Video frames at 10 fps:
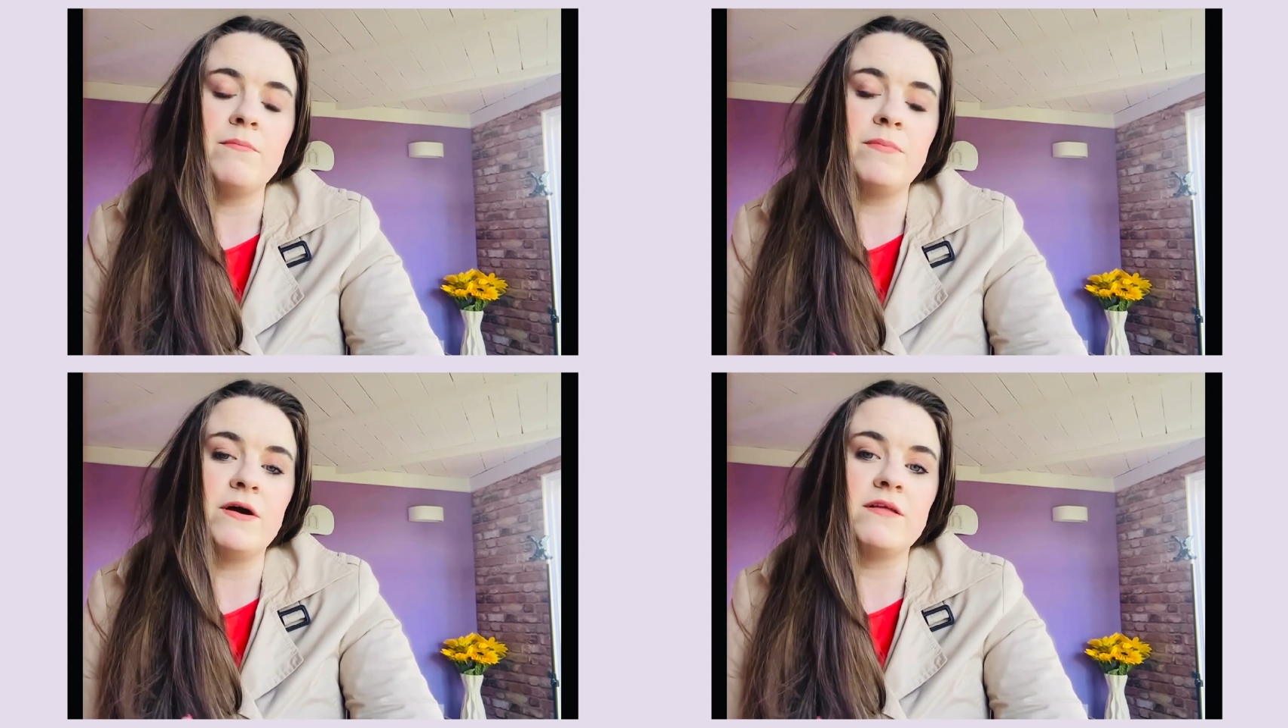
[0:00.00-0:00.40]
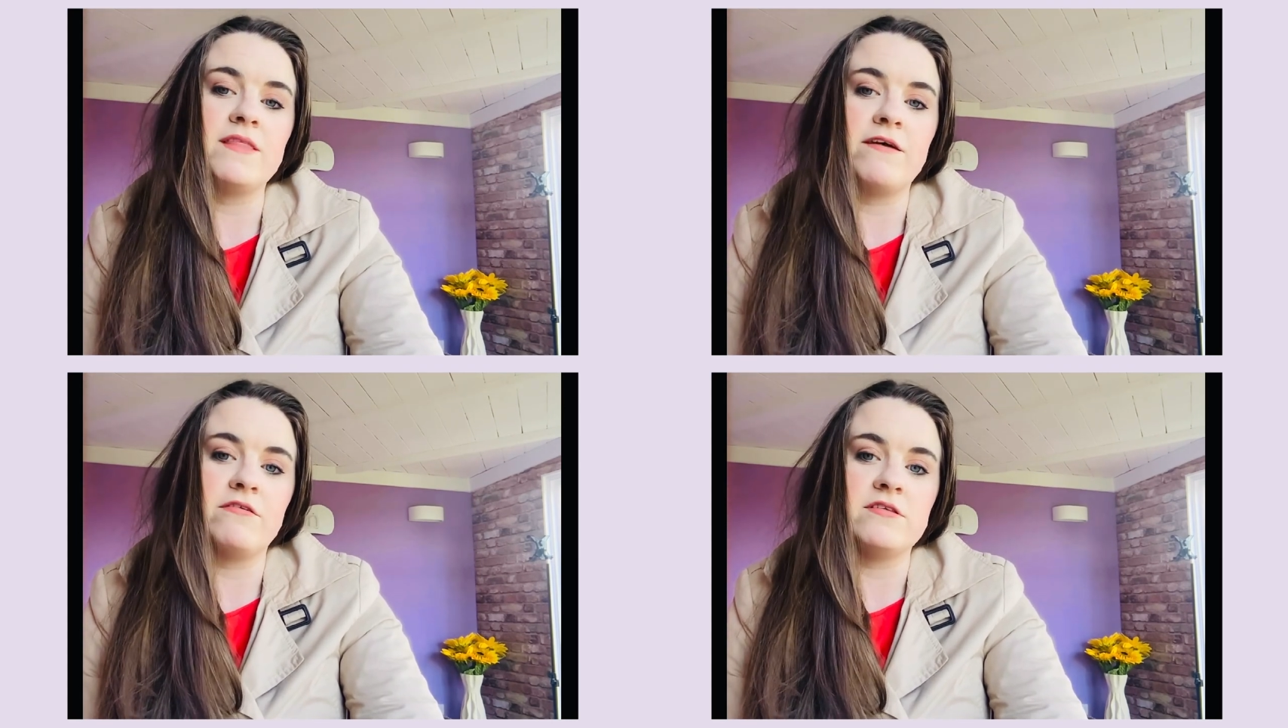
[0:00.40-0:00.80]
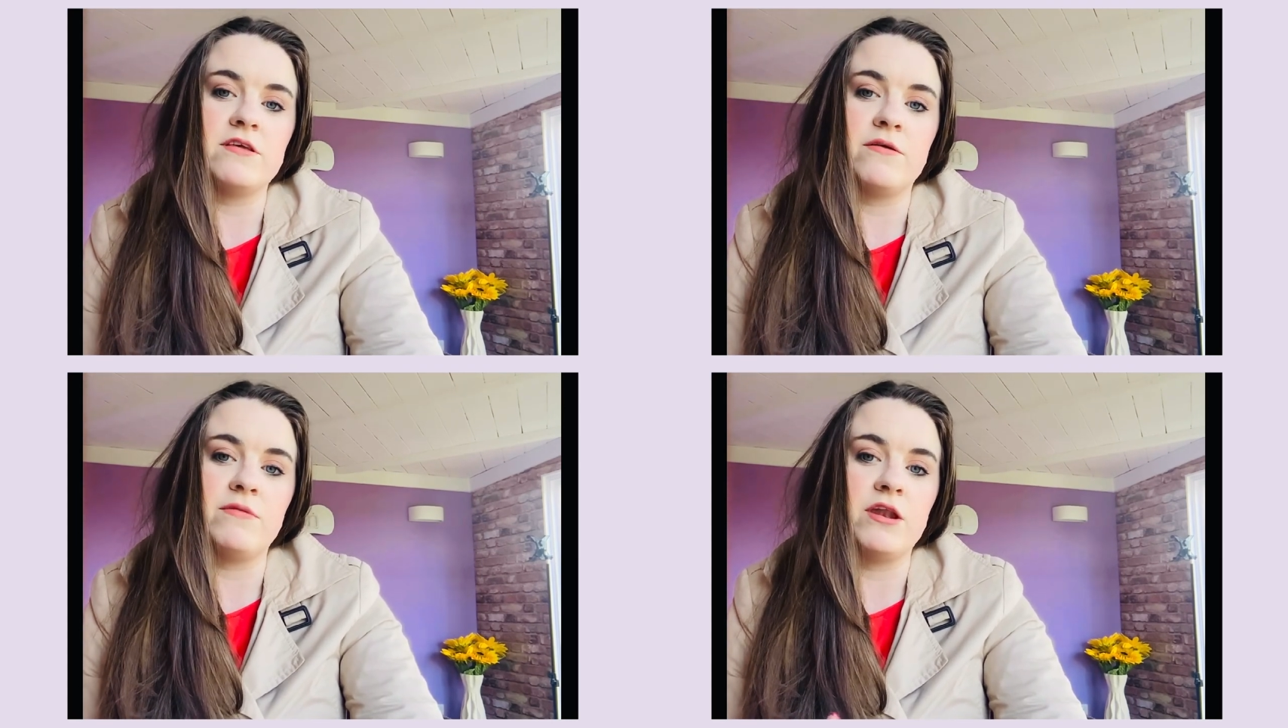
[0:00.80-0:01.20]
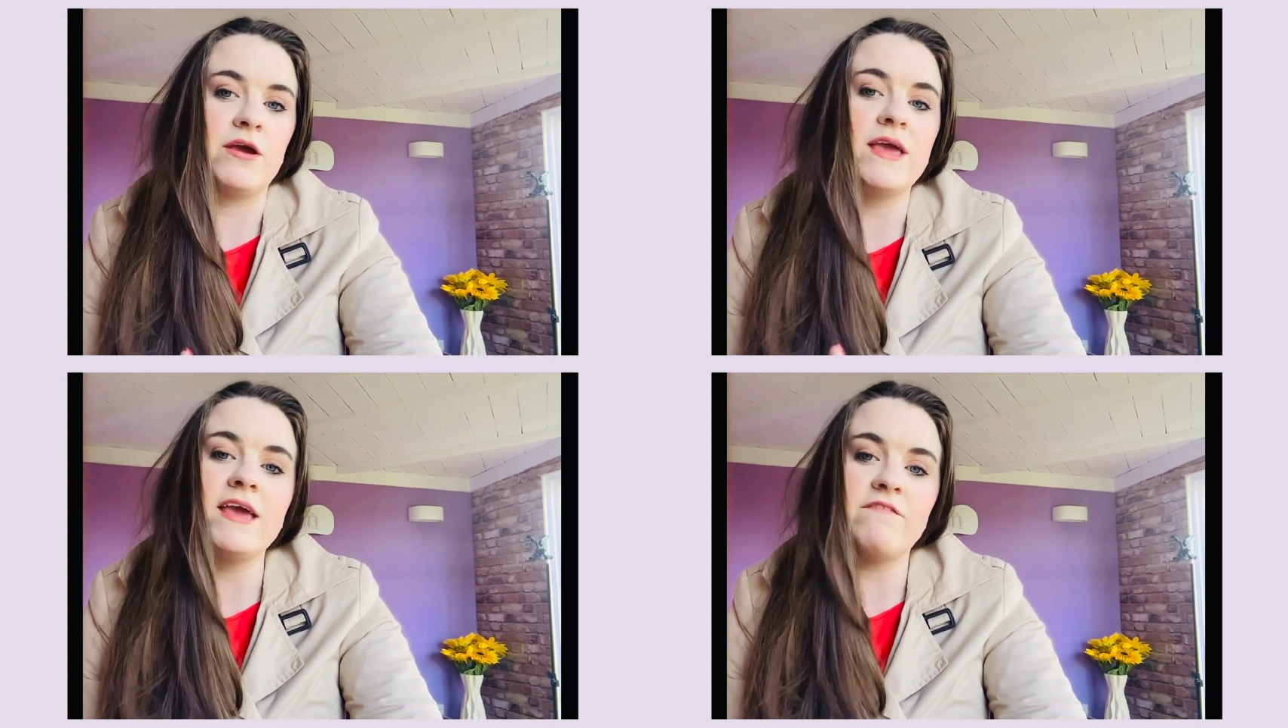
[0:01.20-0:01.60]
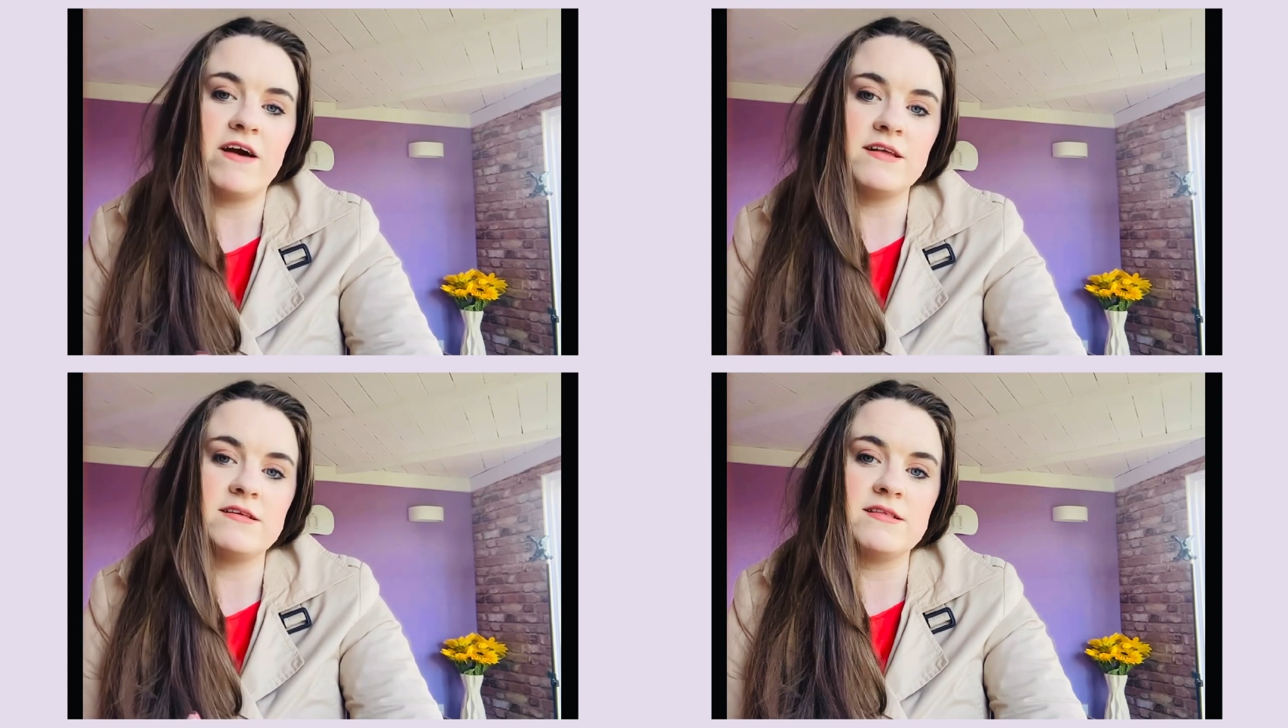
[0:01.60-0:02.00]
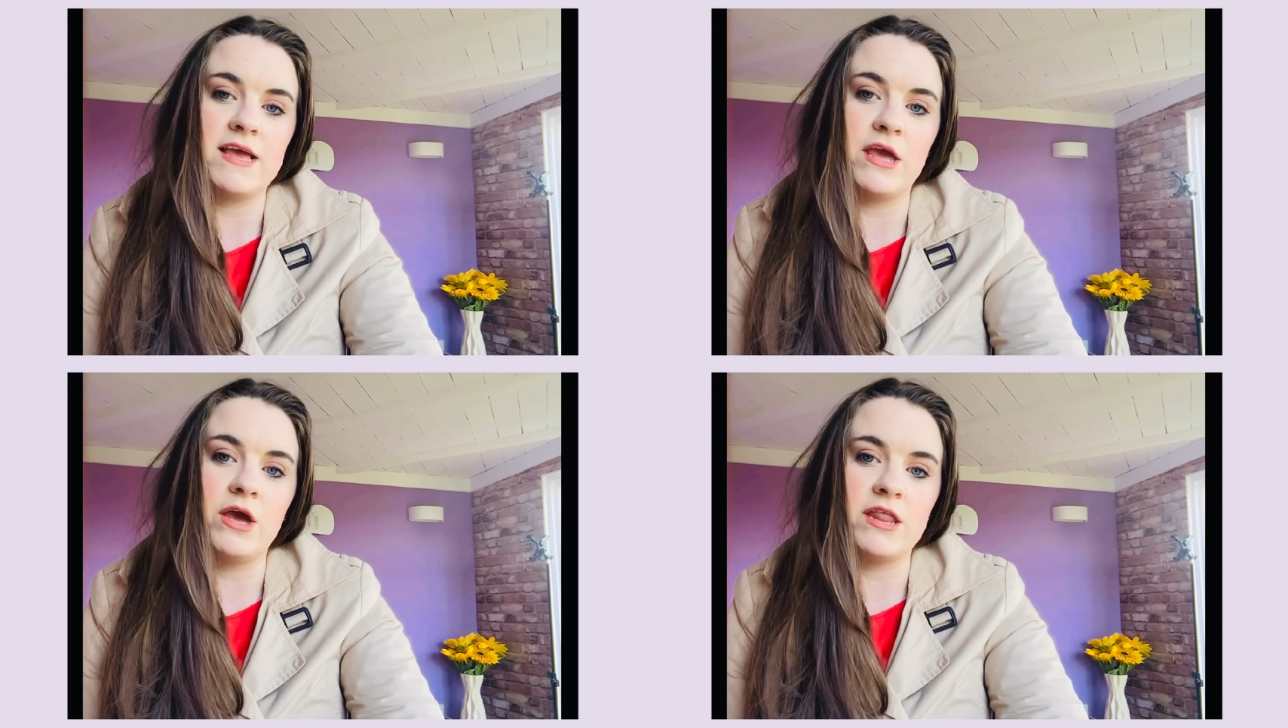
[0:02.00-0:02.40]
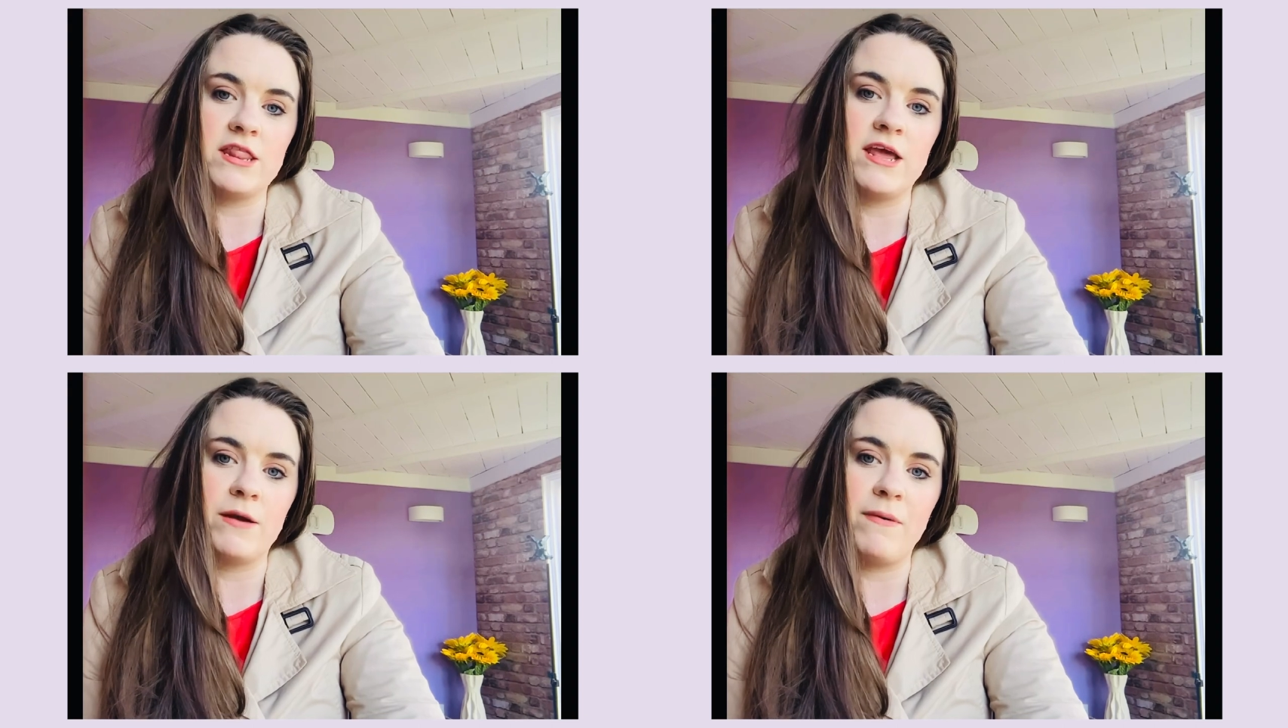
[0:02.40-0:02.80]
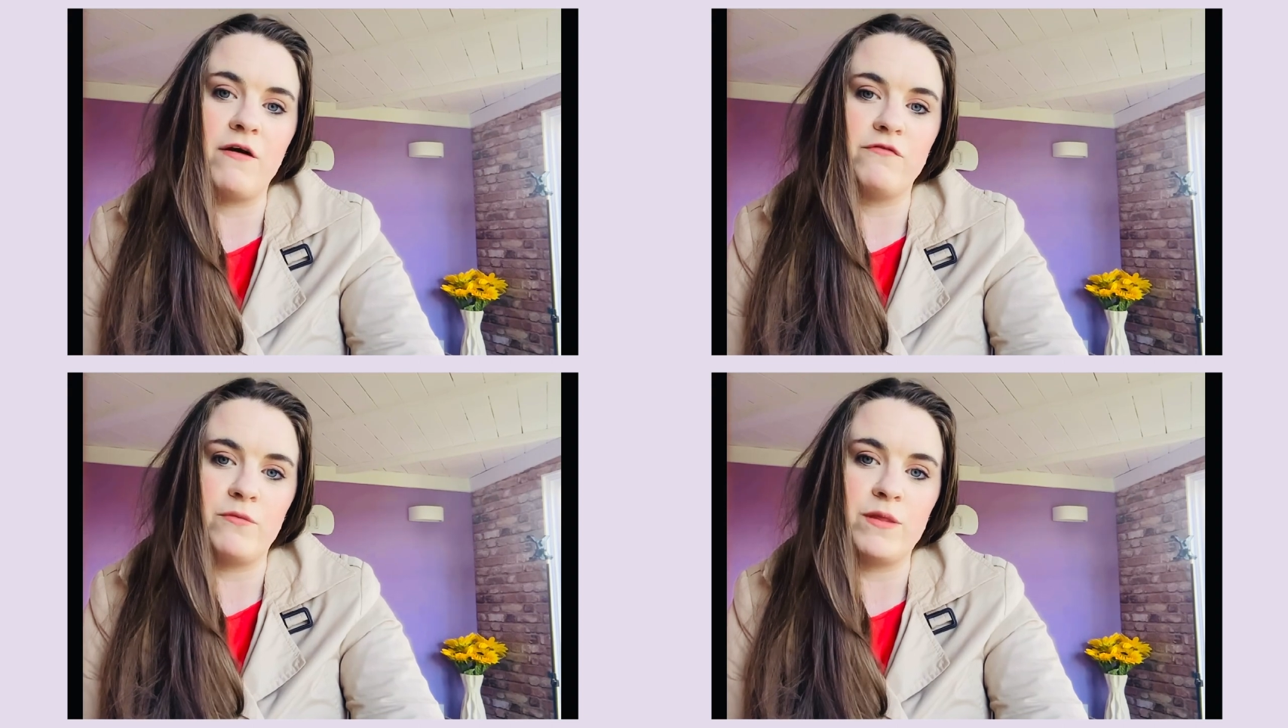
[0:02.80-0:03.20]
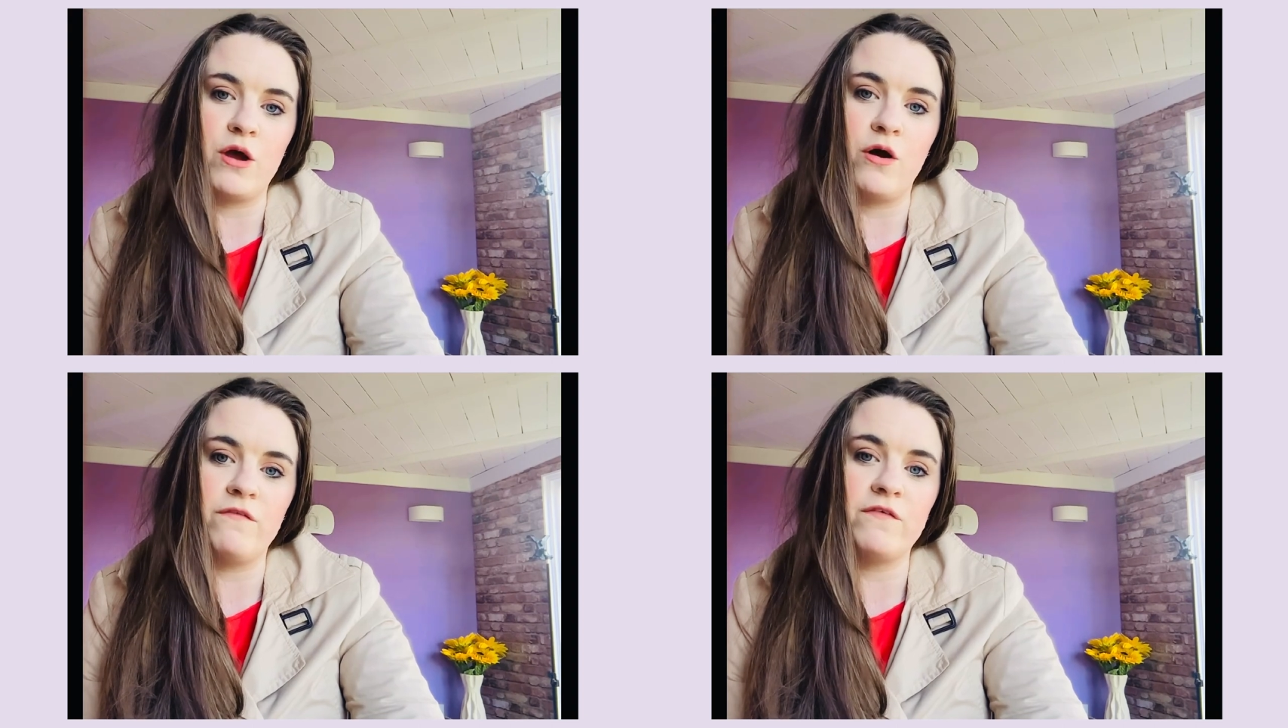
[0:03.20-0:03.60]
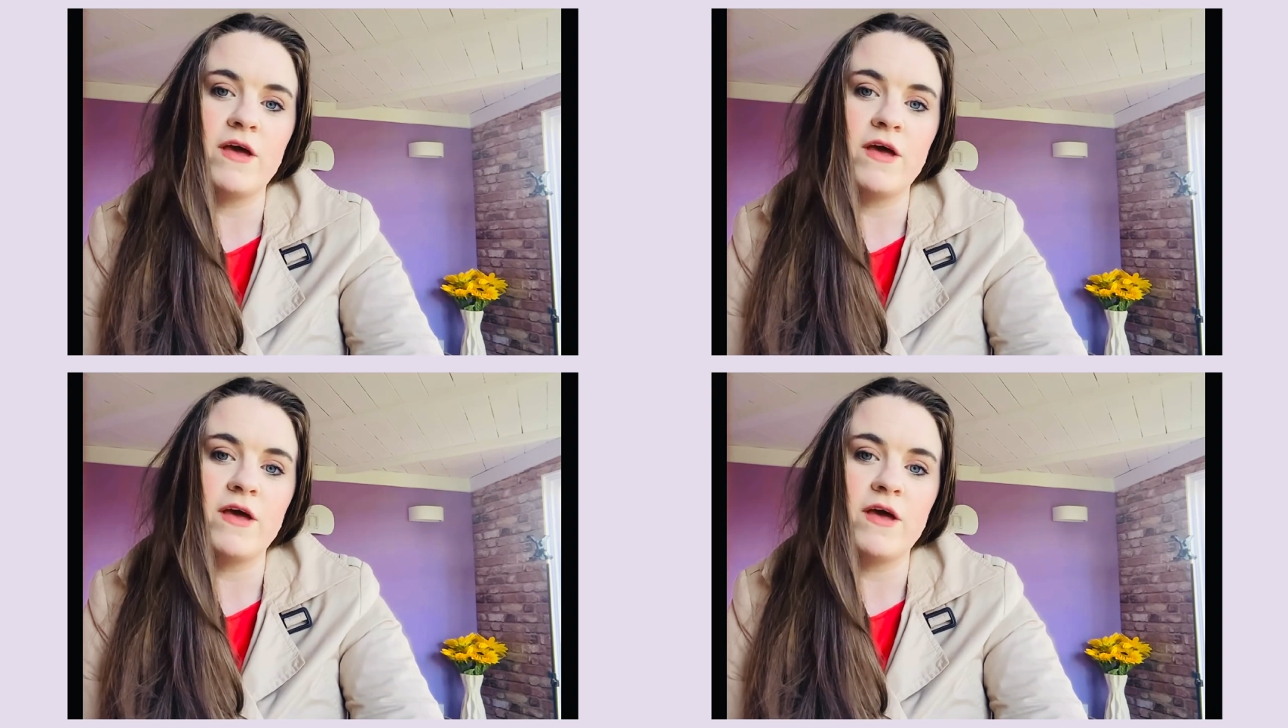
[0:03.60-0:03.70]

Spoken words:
But there are some, you know, key factors that you can think about from the off